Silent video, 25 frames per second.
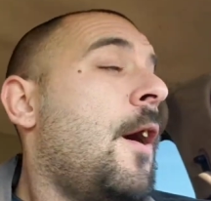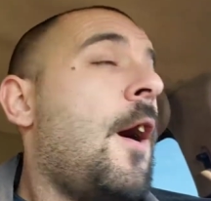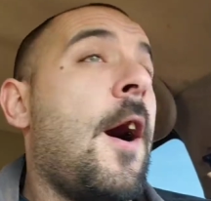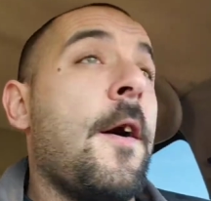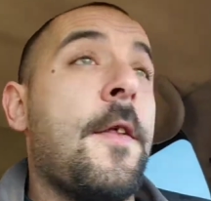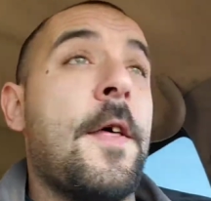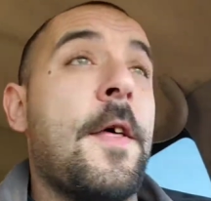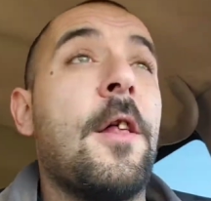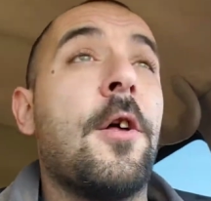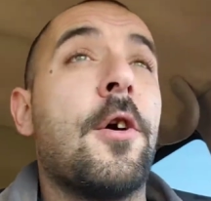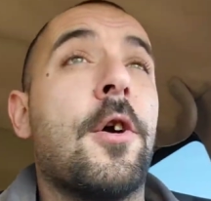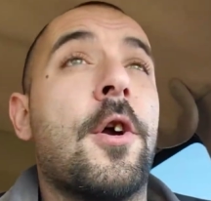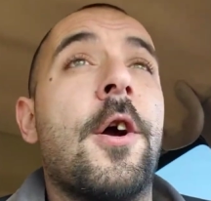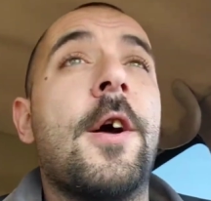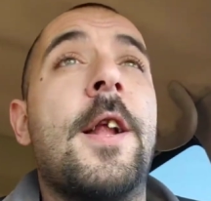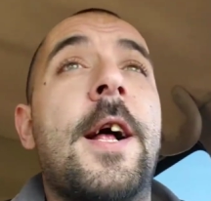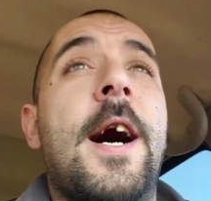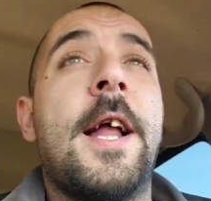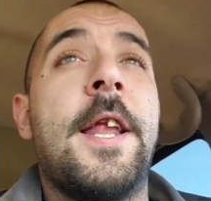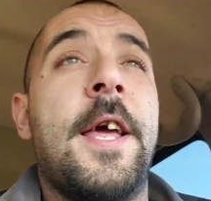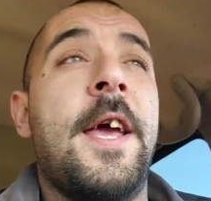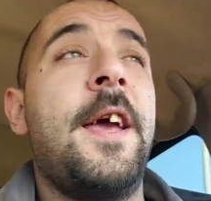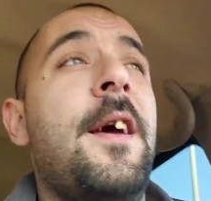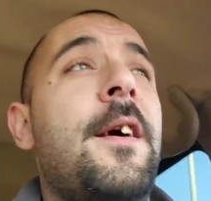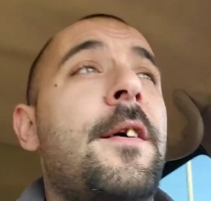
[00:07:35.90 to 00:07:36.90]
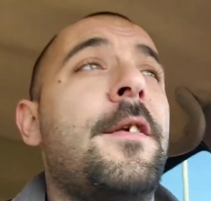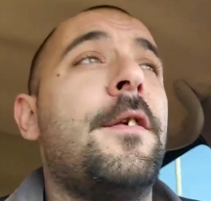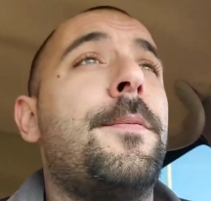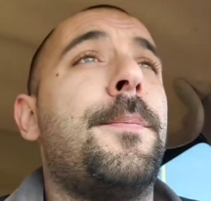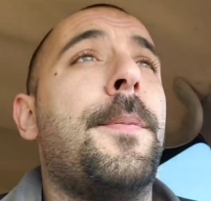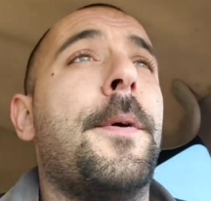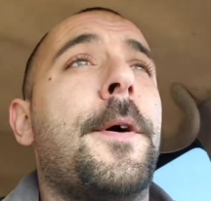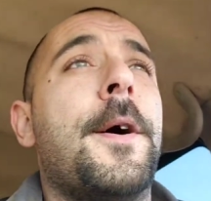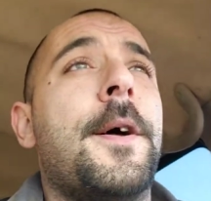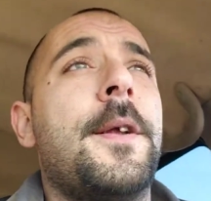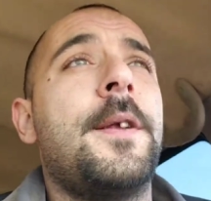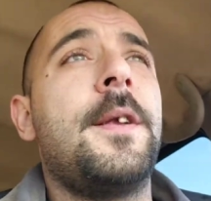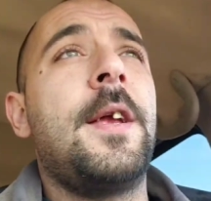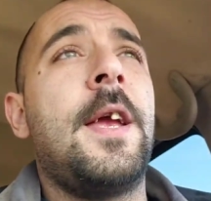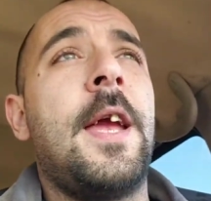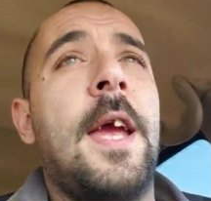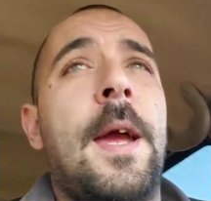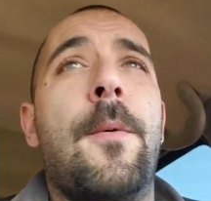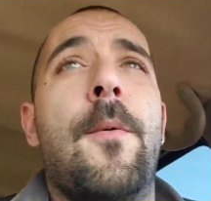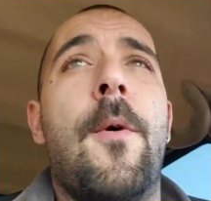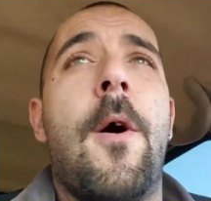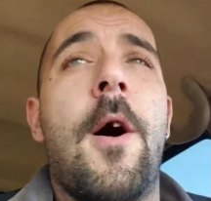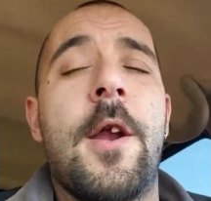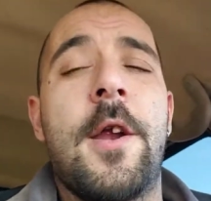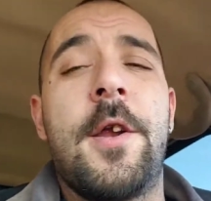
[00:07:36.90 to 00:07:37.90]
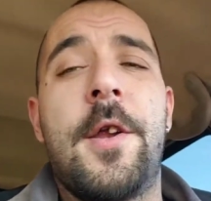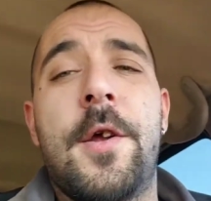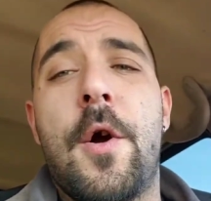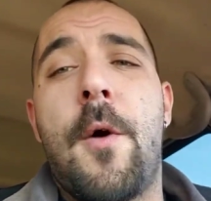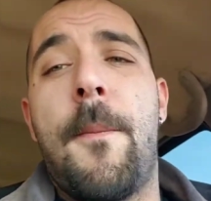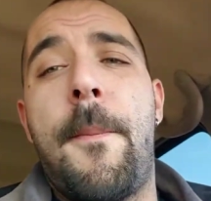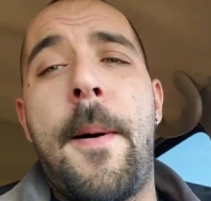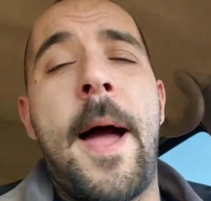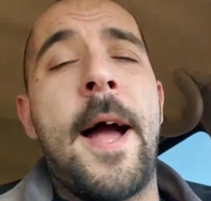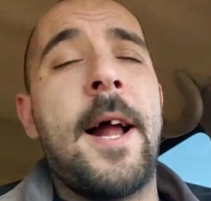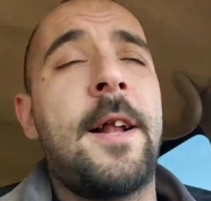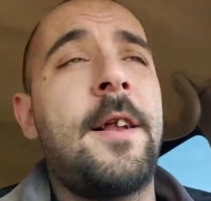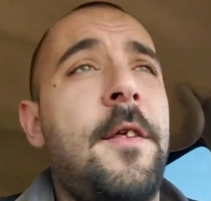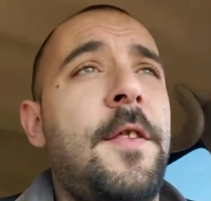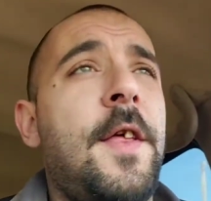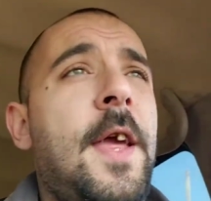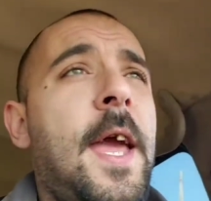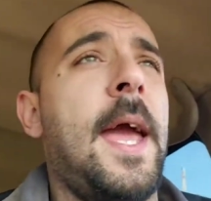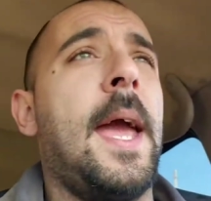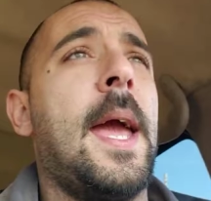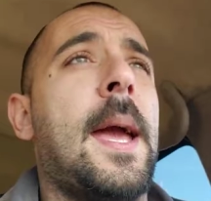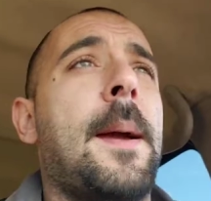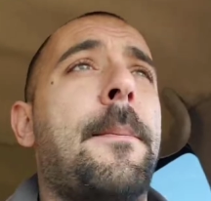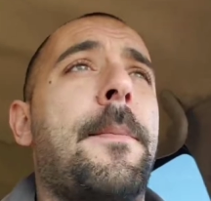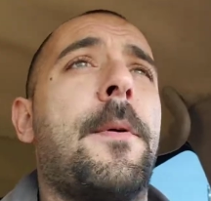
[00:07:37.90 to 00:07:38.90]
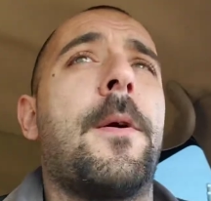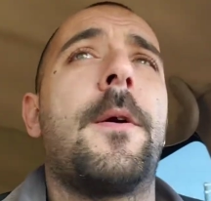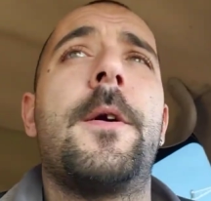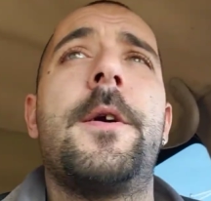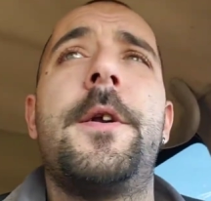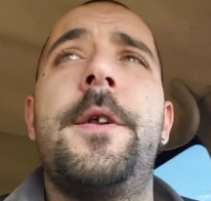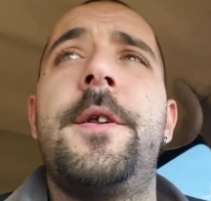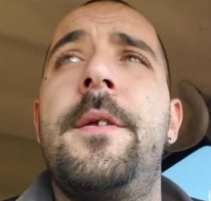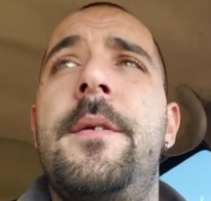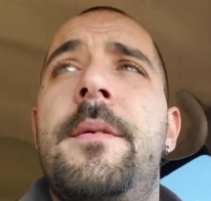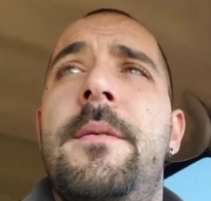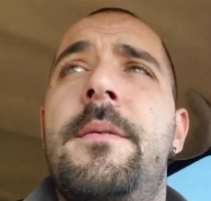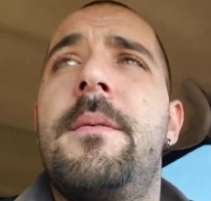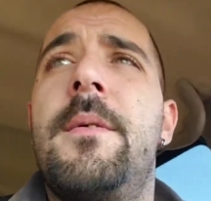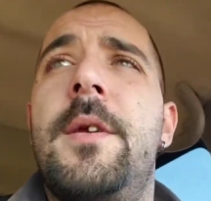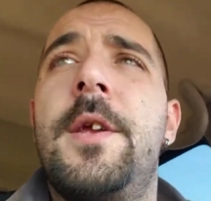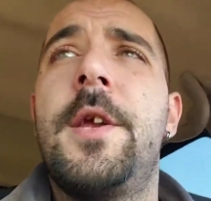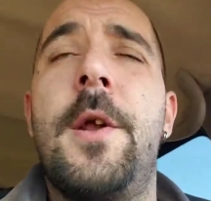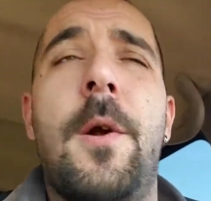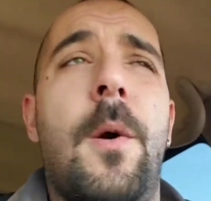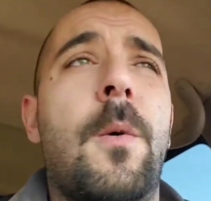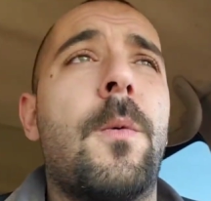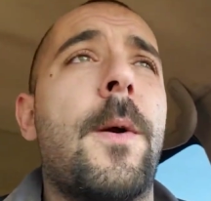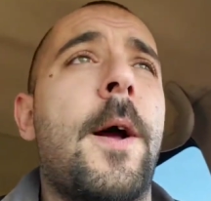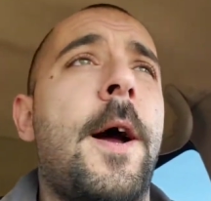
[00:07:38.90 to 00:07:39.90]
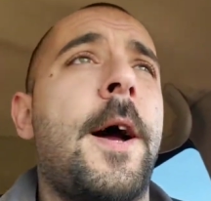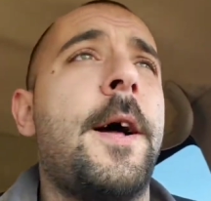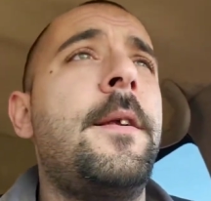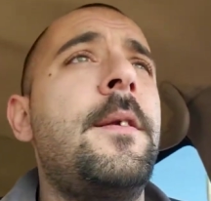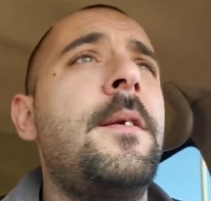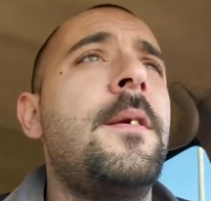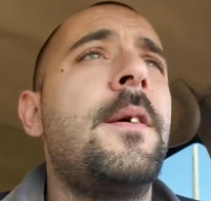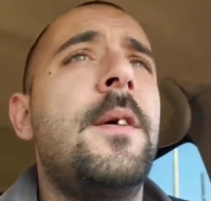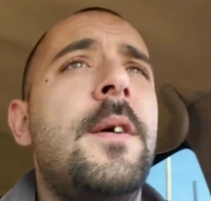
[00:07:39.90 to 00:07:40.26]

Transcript: They look good on his, but he wanted to go back to the amber and red.